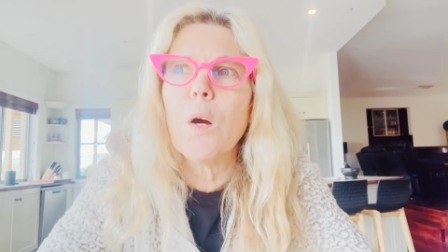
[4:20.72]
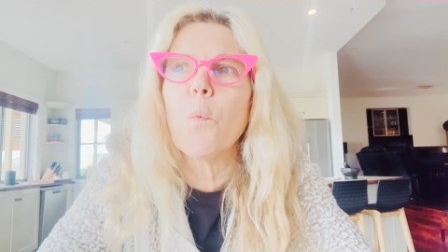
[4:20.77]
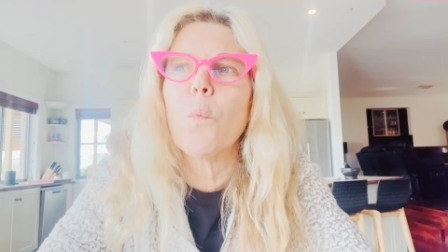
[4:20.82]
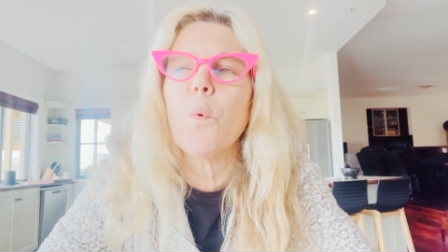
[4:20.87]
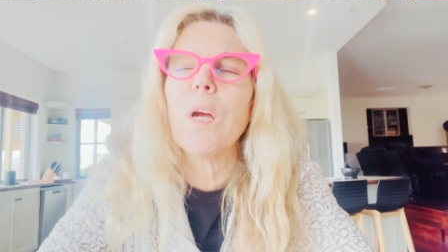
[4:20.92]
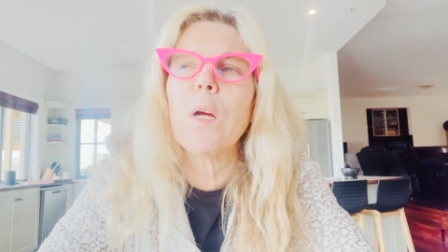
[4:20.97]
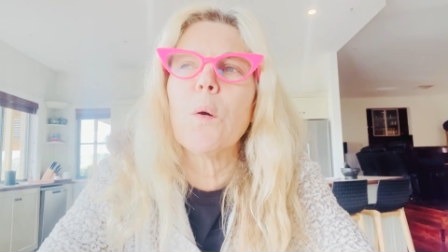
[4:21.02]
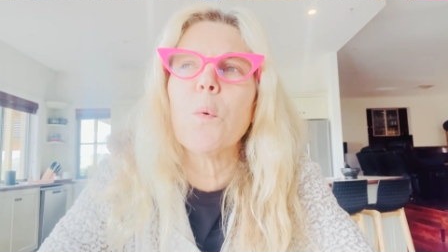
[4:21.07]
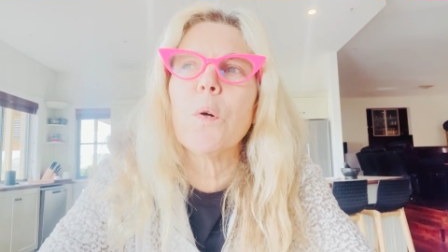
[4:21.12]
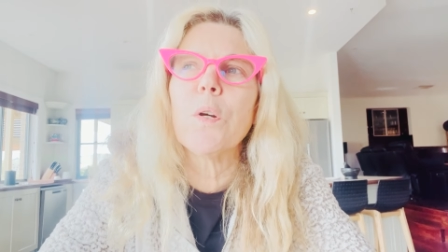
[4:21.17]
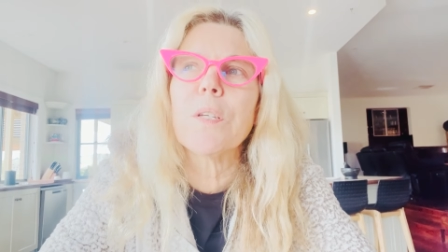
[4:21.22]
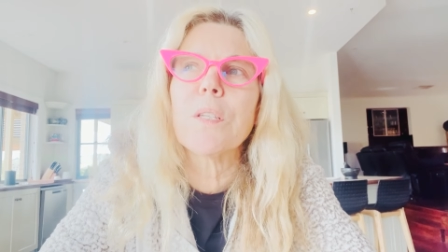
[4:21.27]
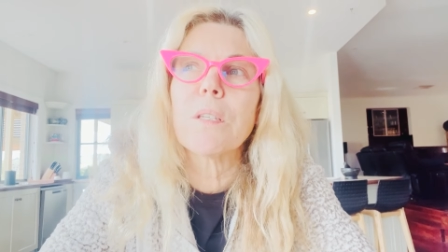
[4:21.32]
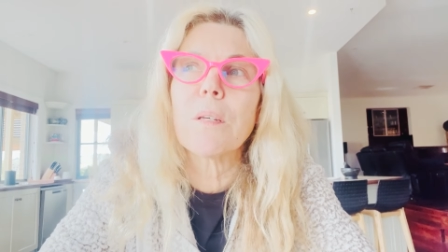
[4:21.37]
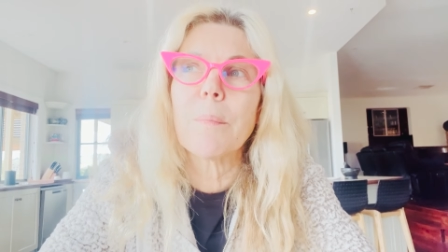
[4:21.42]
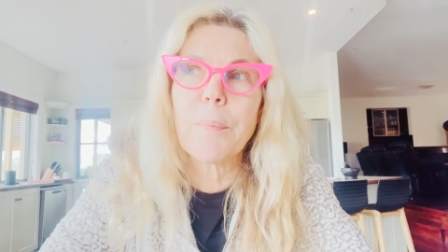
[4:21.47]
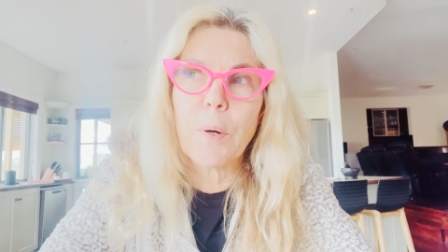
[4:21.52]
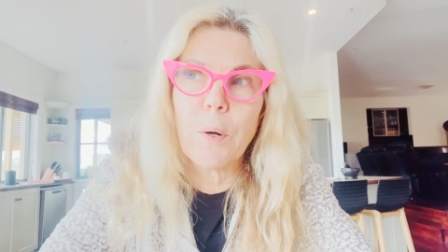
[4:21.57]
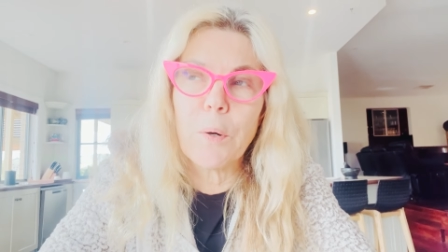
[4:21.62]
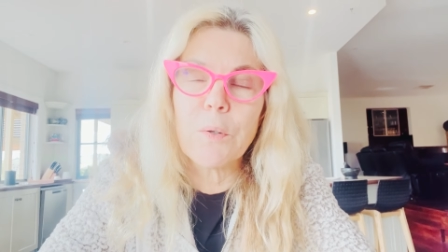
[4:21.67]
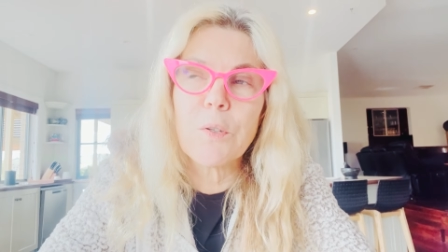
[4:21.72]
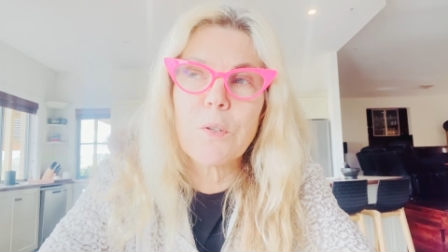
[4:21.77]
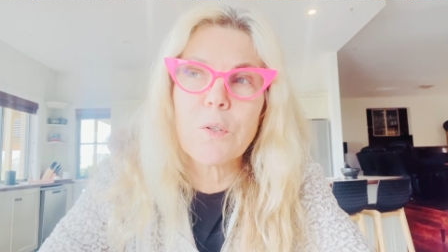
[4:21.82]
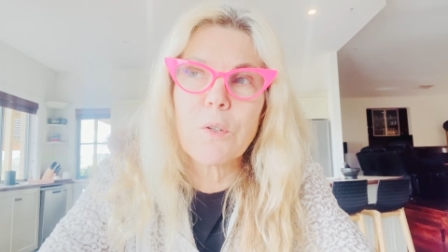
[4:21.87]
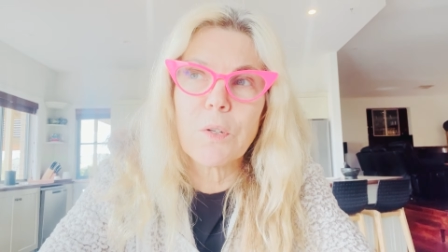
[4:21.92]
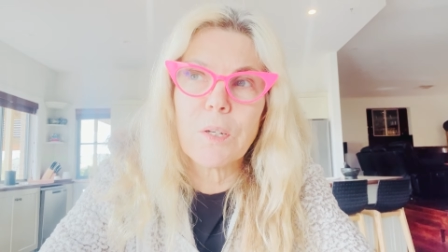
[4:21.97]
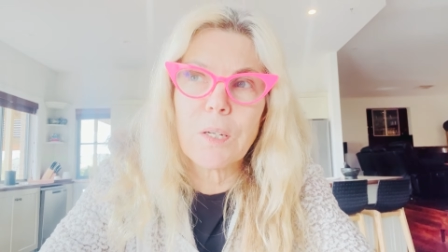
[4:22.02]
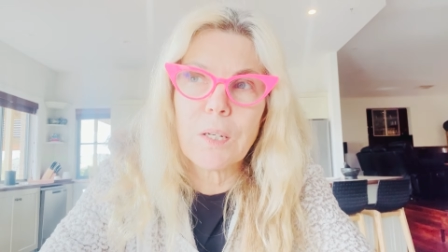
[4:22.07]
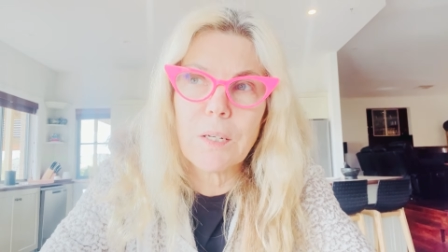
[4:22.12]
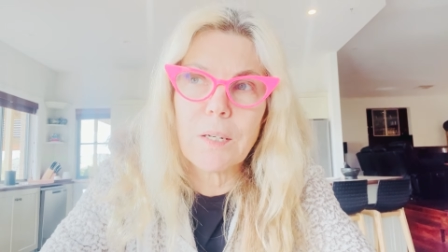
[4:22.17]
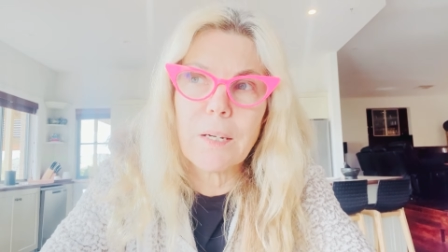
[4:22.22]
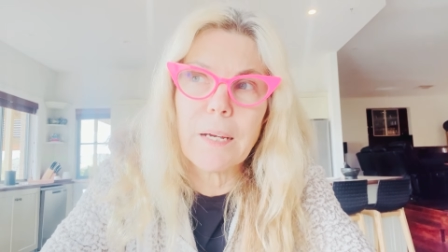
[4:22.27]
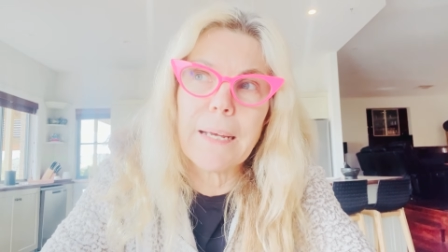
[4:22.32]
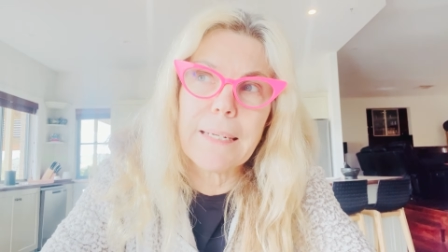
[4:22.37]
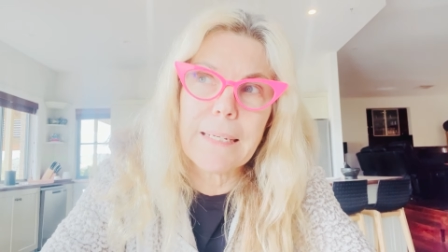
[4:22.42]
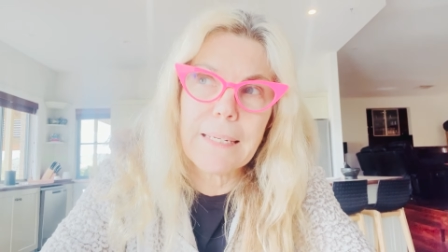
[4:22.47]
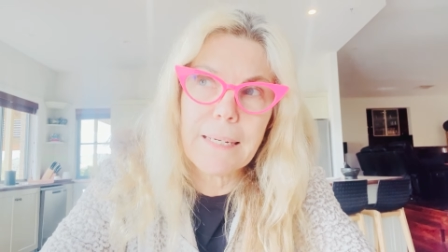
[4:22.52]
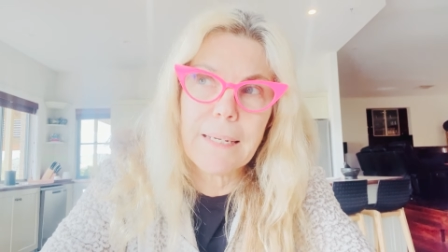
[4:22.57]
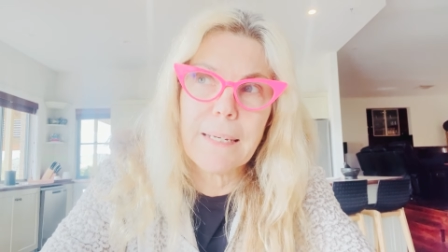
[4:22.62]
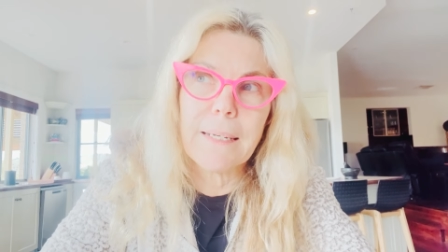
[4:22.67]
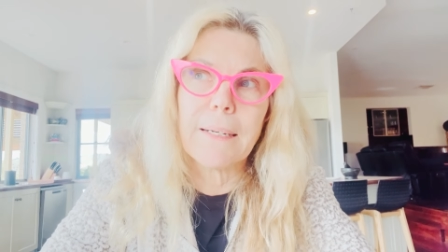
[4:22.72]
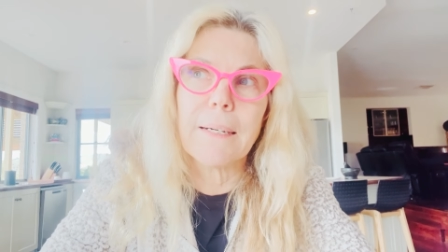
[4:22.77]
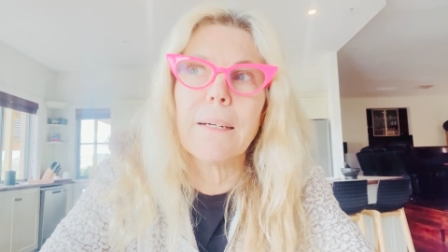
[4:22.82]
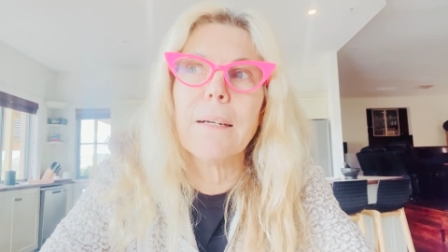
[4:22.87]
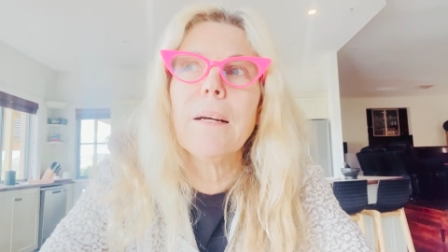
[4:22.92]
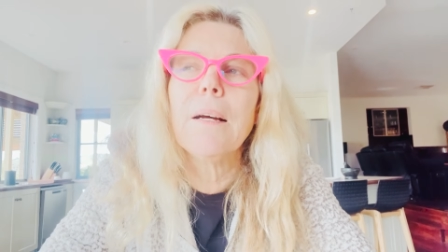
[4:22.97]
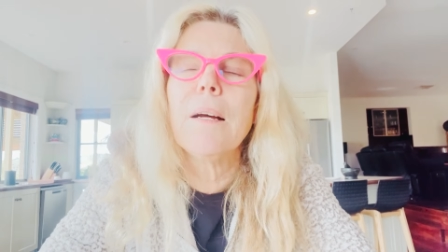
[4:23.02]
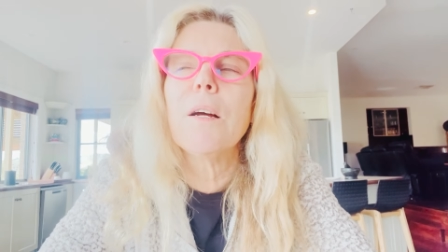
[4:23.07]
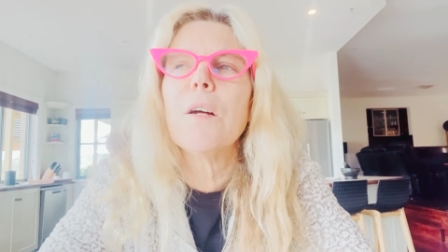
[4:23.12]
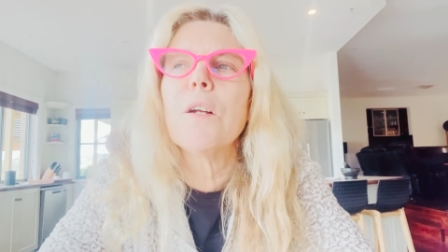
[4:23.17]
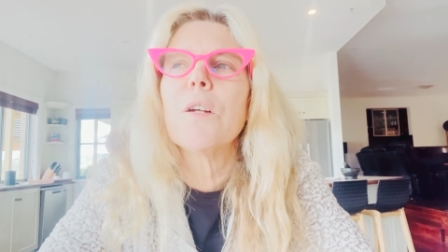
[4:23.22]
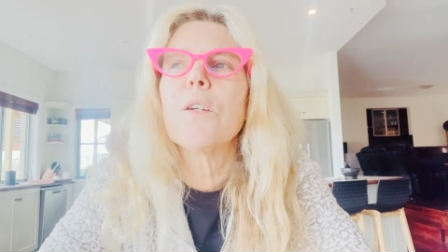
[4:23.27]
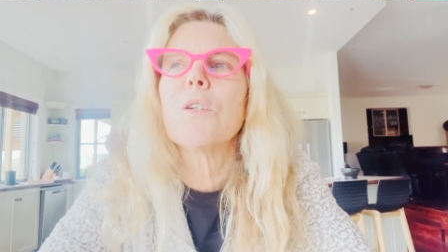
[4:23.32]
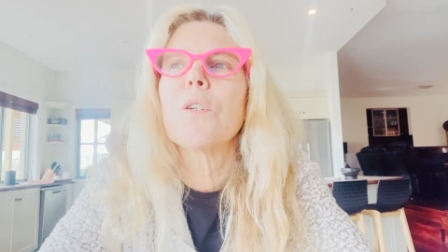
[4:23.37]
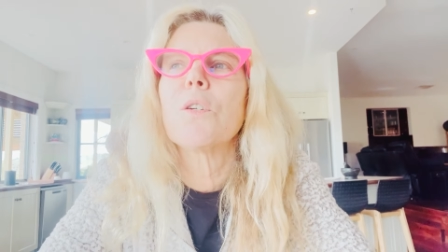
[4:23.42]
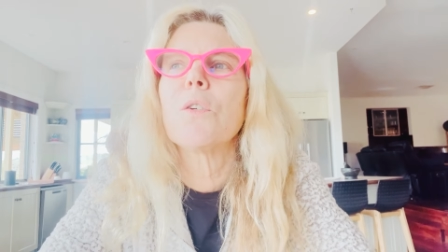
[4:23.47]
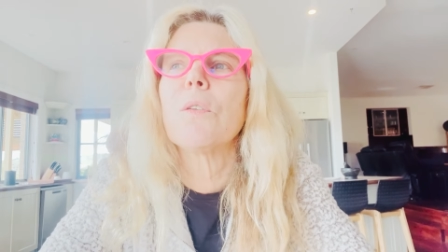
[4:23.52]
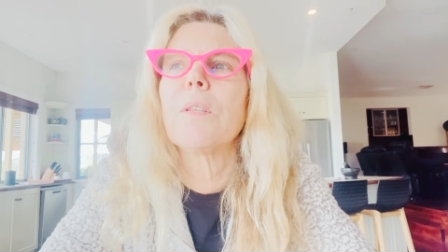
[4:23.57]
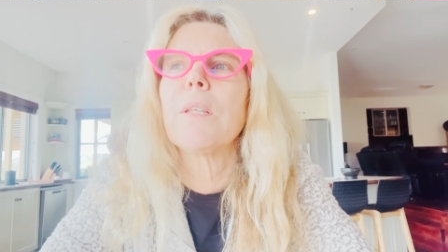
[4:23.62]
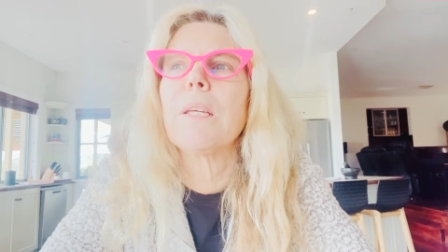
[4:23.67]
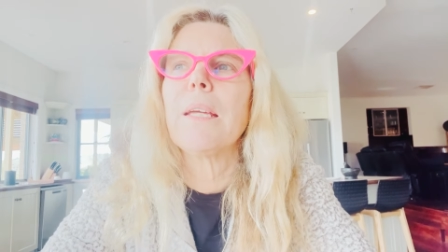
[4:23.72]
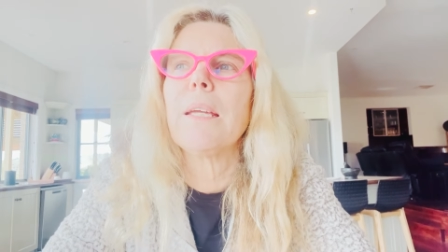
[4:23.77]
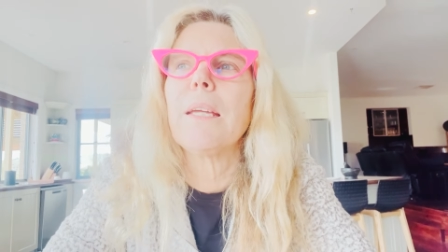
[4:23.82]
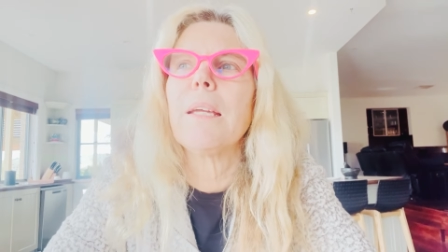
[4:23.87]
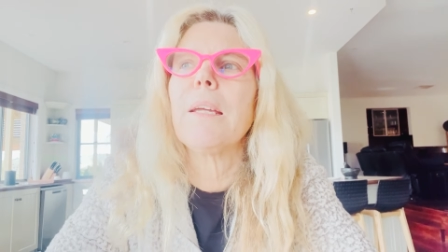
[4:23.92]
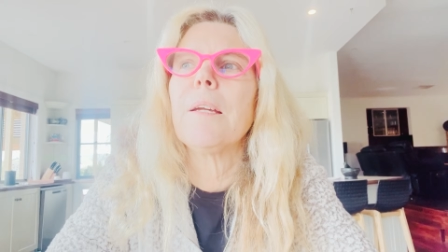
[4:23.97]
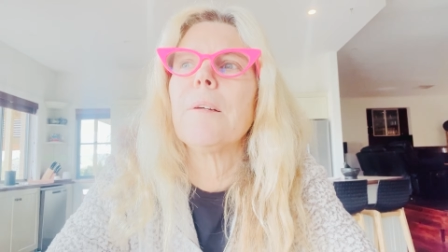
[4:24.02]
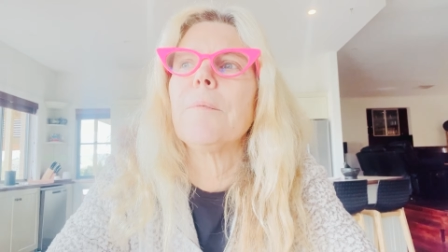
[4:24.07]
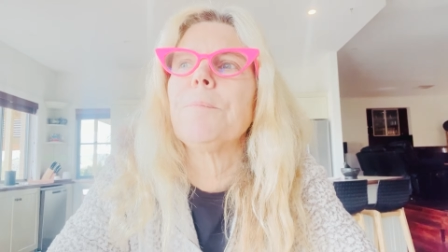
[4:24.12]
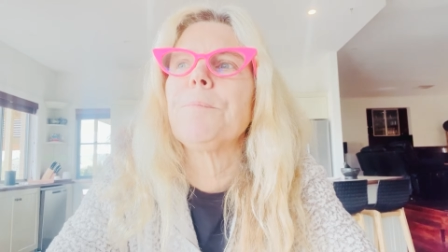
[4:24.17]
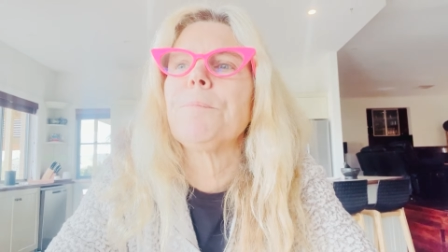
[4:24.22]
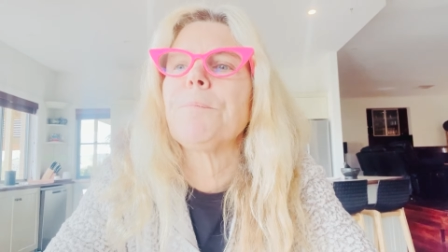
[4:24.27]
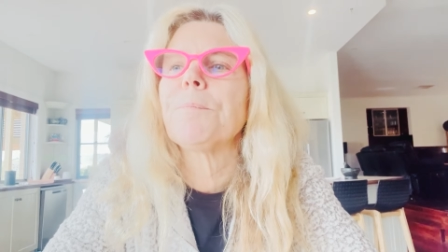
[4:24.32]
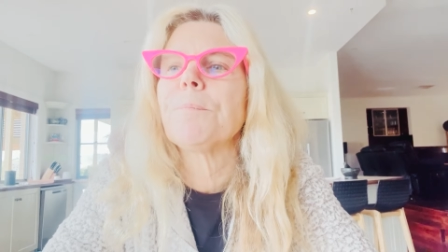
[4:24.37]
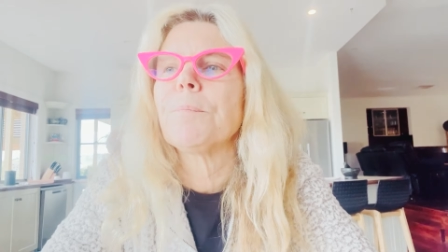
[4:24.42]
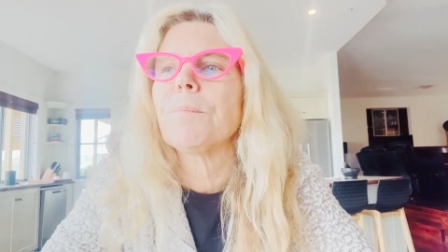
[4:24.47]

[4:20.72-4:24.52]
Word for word: we were supposed to adhere to the